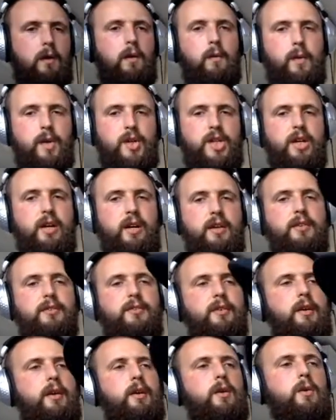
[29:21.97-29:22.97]
which
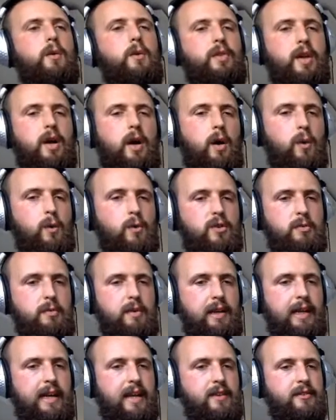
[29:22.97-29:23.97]
is called the
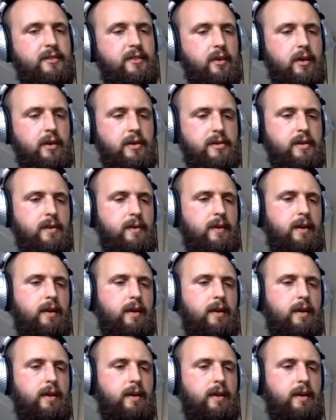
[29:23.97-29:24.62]
Ultimate Lens Hood.